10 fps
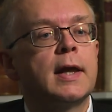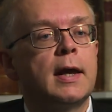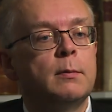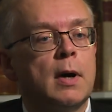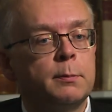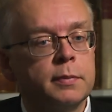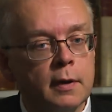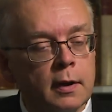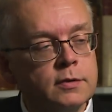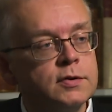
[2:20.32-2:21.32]
came up
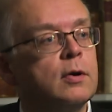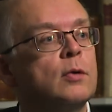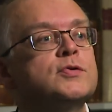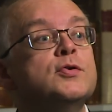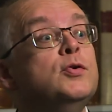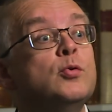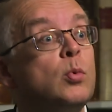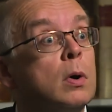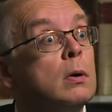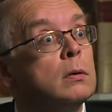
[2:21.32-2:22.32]
to go to new
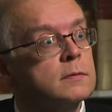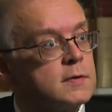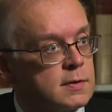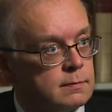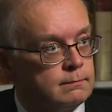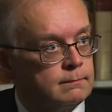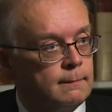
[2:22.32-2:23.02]
worlds.